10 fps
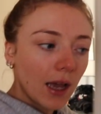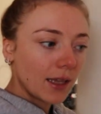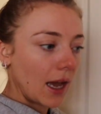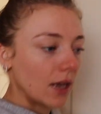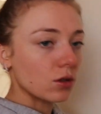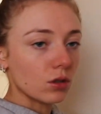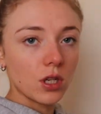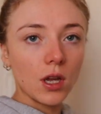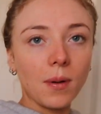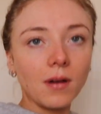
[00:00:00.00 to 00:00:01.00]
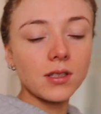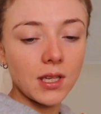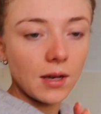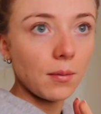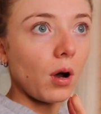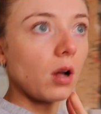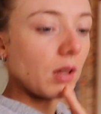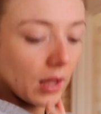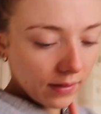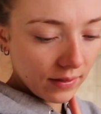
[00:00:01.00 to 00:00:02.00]
yeah, I took 2
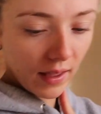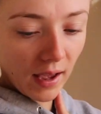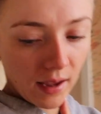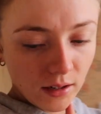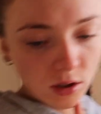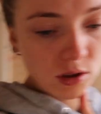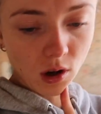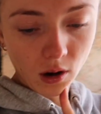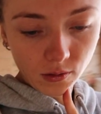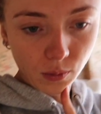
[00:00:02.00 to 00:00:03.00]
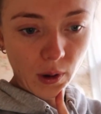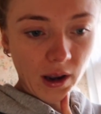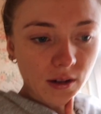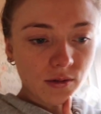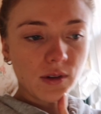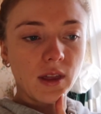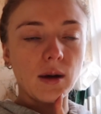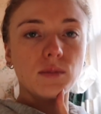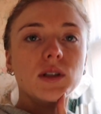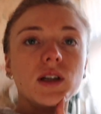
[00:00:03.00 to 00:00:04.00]
paracetamol and then sort of waited for
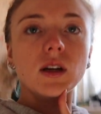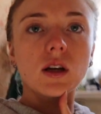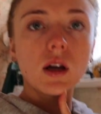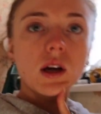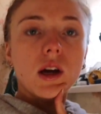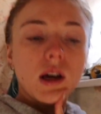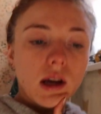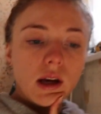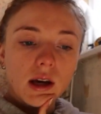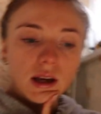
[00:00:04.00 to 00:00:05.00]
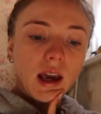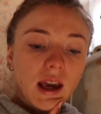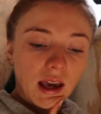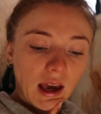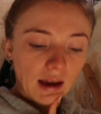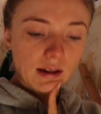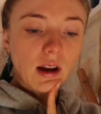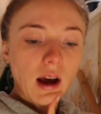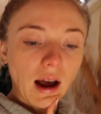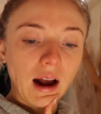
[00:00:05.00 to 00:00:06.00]
them to kick in.
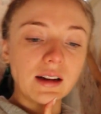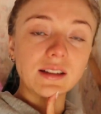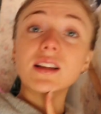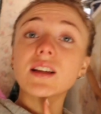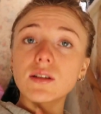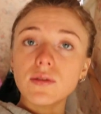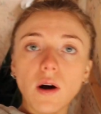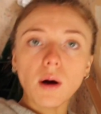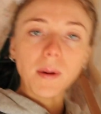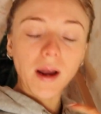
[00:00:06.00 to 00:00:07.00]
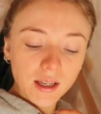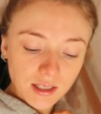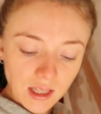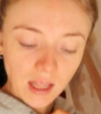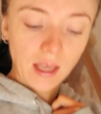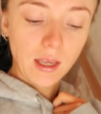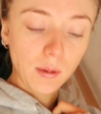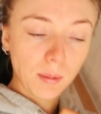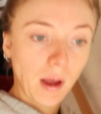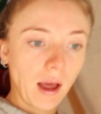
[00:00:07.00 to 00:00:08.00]
And I did fall back
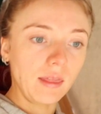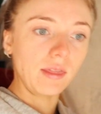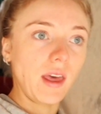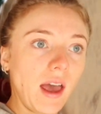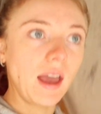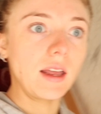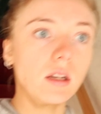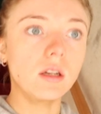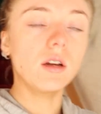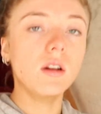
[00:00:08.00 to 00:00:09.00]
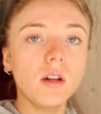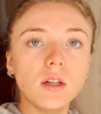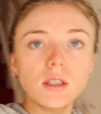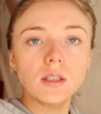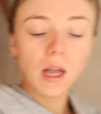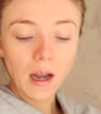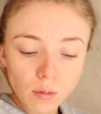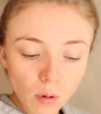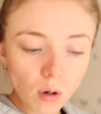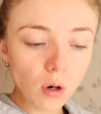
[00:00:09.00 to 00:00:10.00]
asleep. And then I
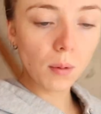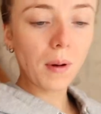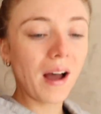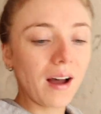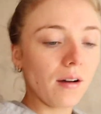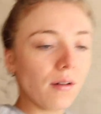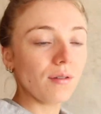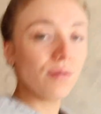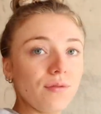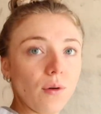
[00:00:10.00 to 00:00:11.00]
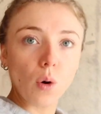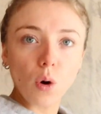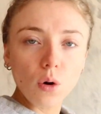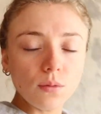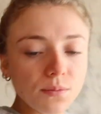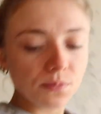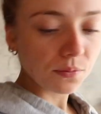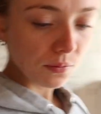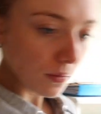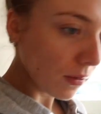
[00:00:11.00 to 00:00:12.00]
woke up at 4.
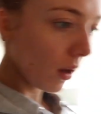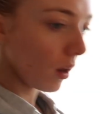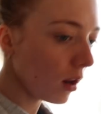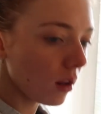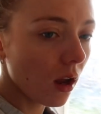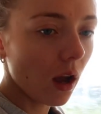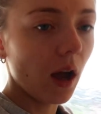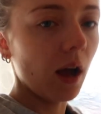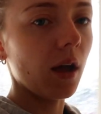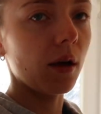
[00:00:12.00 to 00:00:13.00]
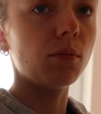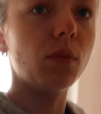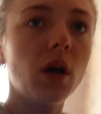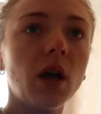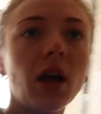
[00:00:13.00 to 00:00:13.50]
And